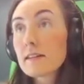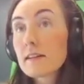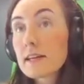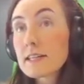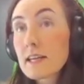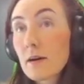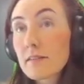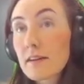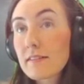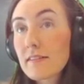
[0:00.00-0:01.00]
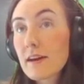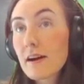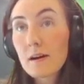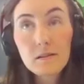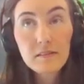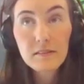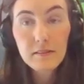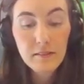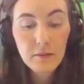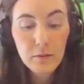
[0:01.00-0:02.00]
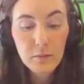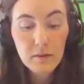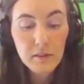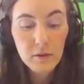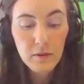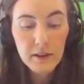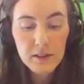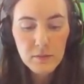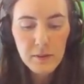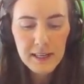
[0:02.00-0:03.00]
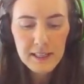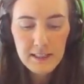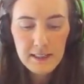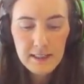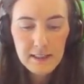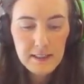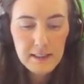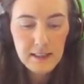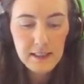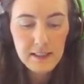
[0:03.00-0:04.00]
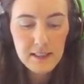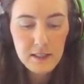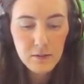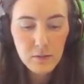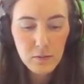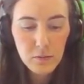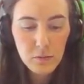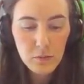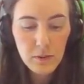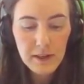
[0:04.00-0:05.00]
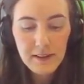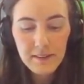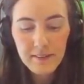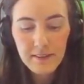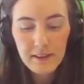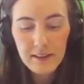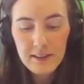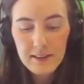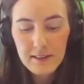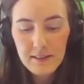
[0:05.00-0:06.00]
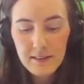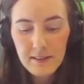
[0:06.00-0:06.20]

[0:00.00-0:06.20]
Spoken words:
that tells us that hose was on that job card, and we can see it